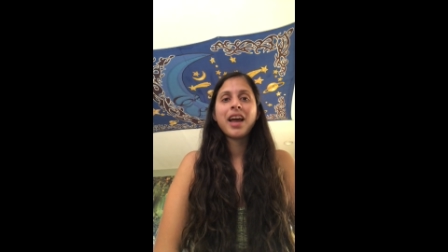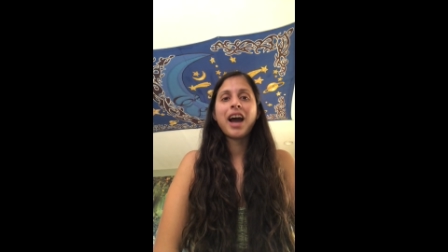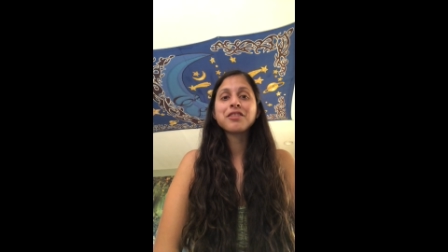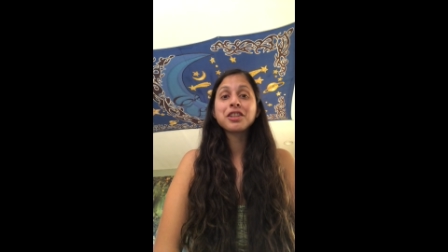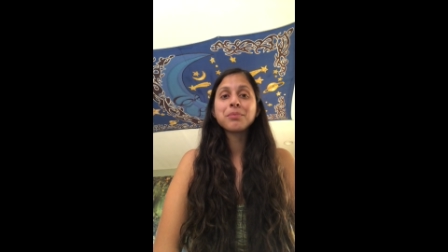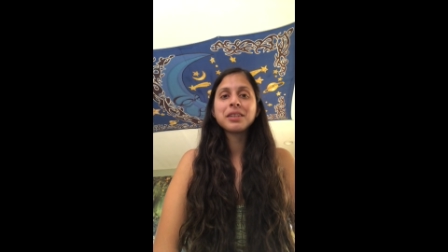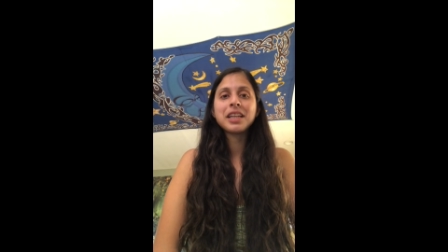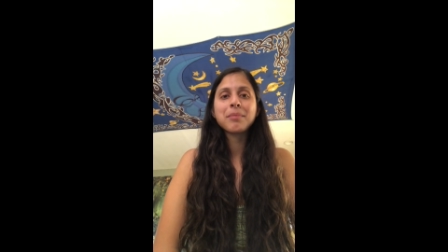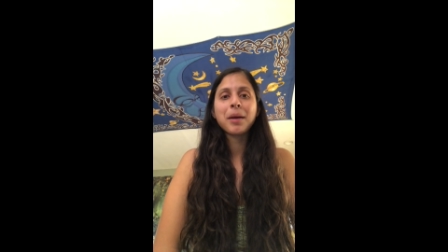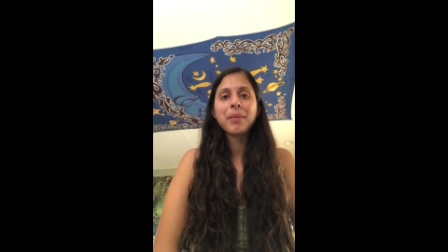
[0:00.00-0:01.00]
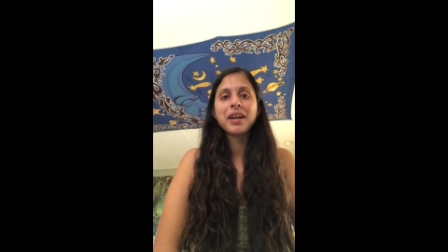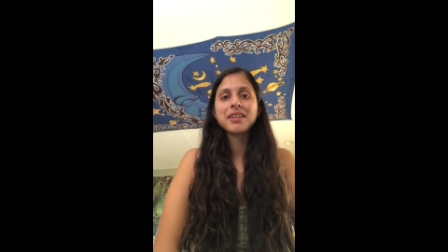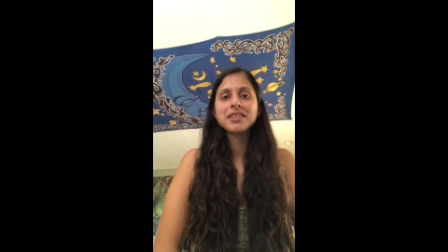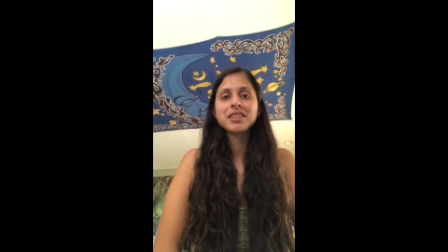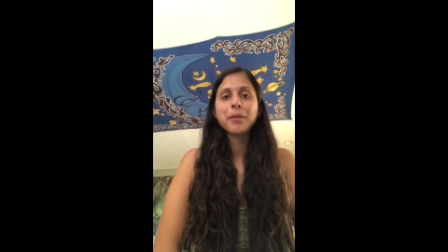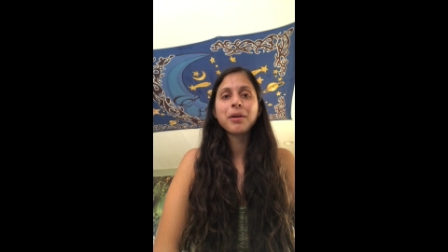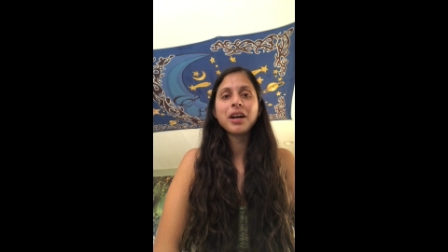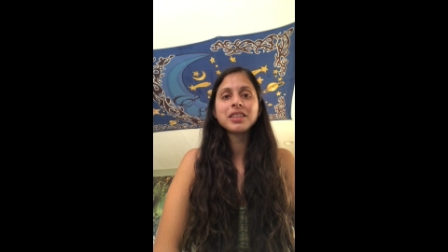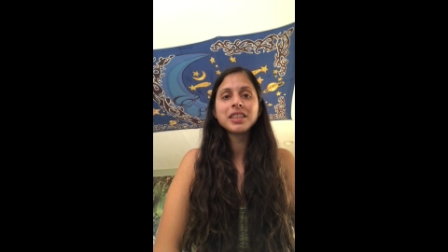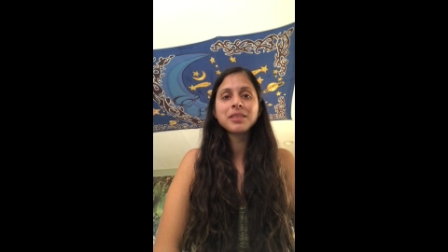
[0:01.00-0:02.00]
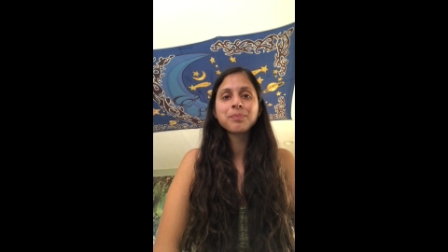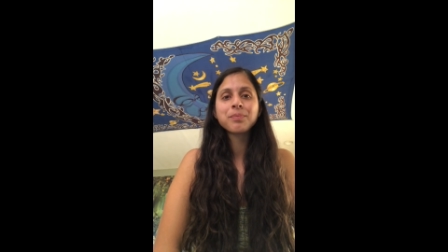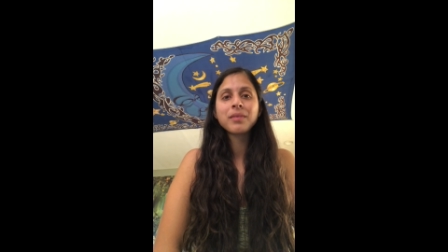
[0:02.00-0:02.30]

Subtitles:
After completing my binary star project,